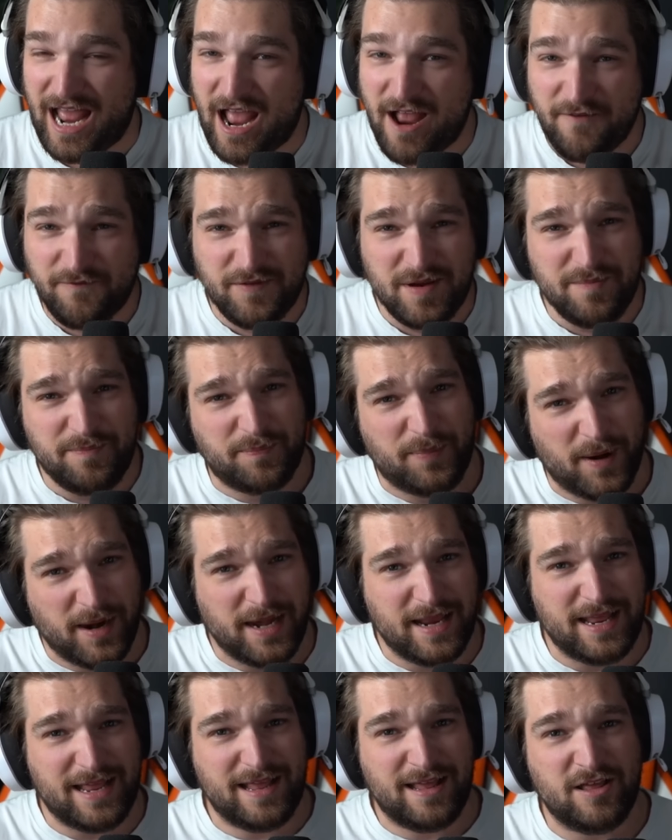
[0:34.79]

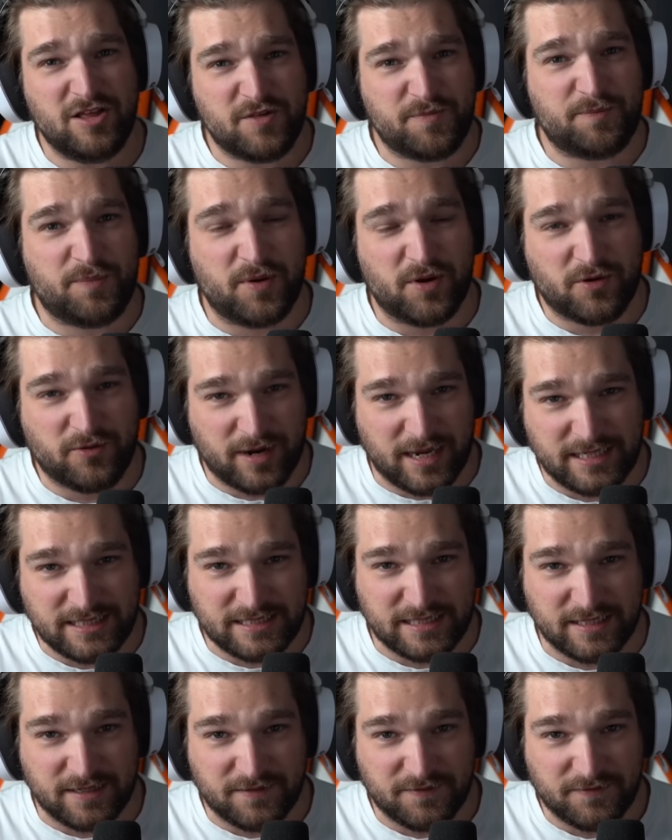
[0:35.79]
Everybody is
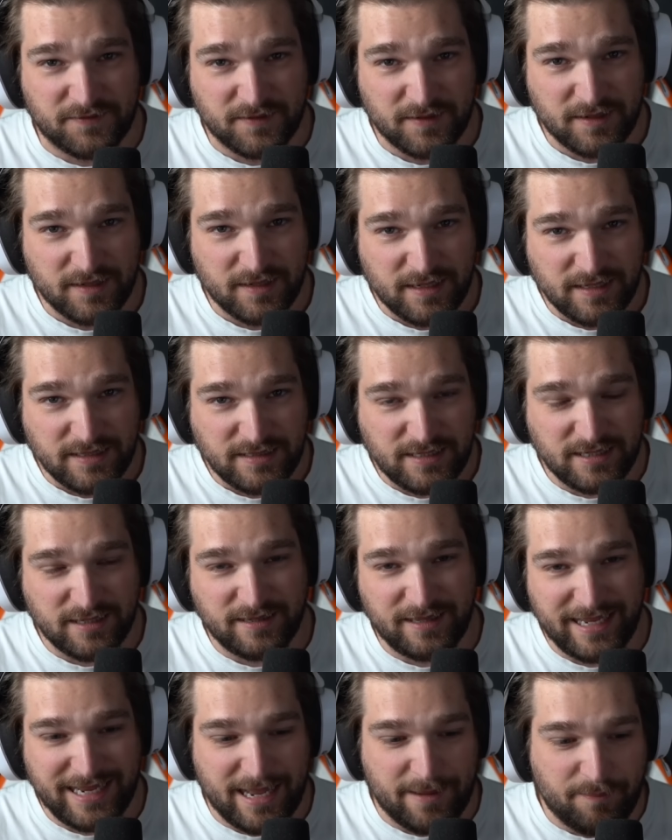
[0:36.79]
progressive till
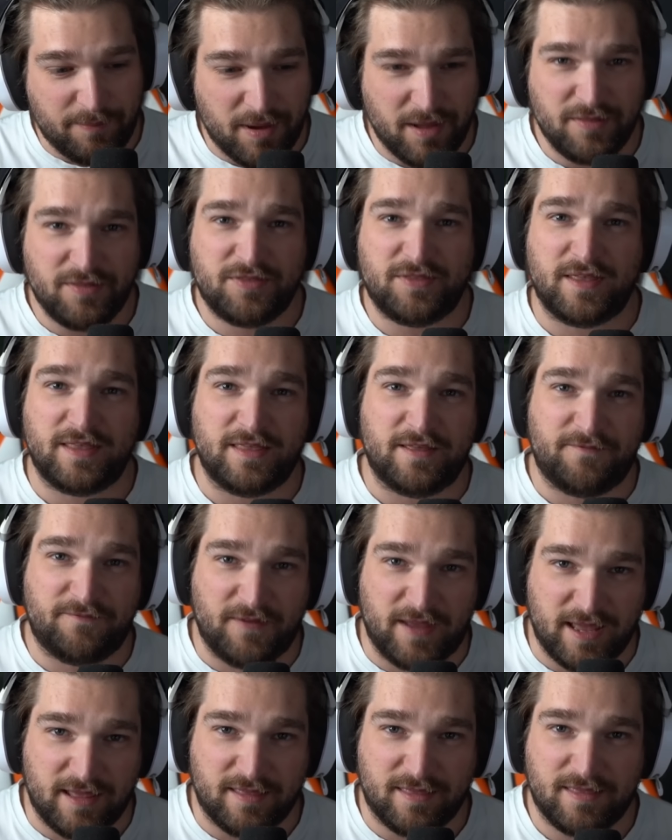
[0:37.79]
they get punched in the
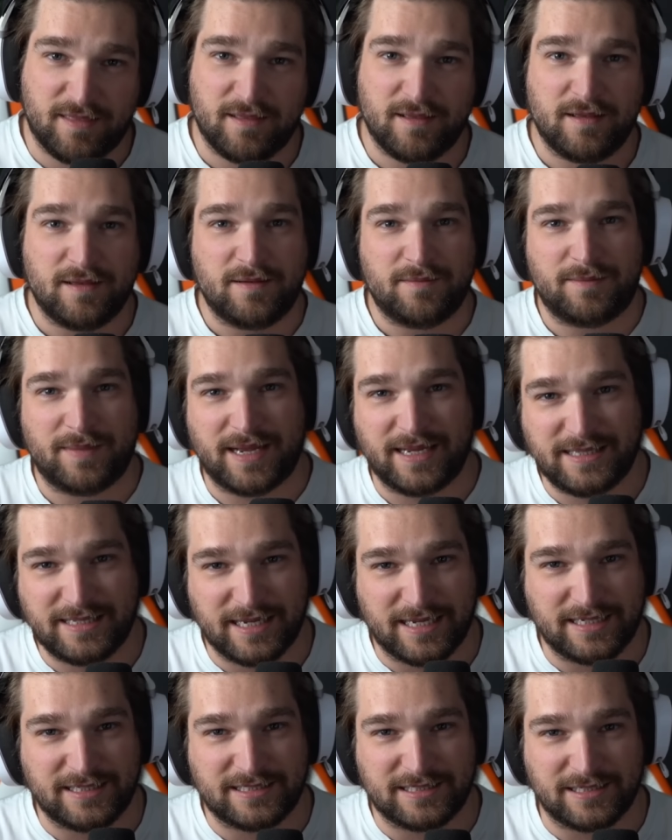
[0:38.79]
face Mike
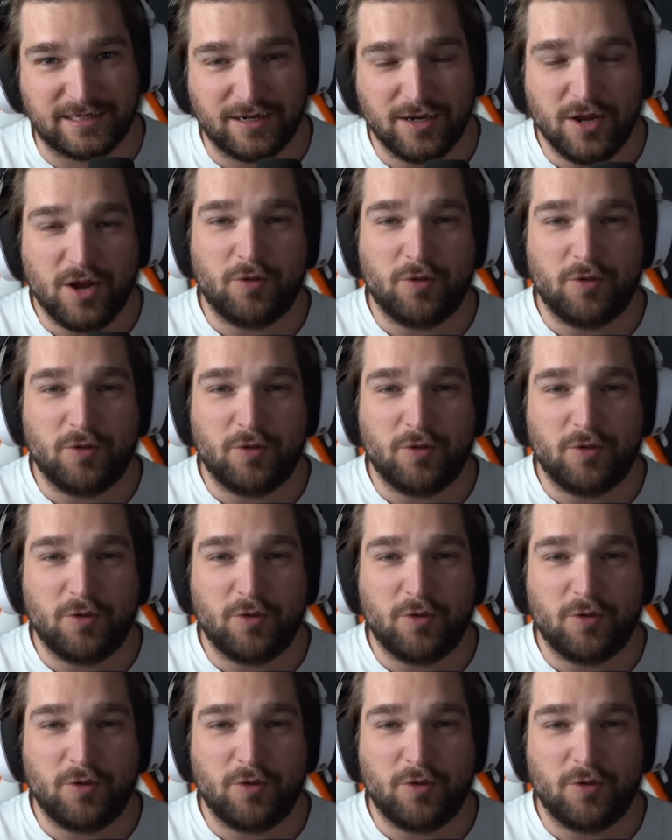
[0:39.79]
Tyson.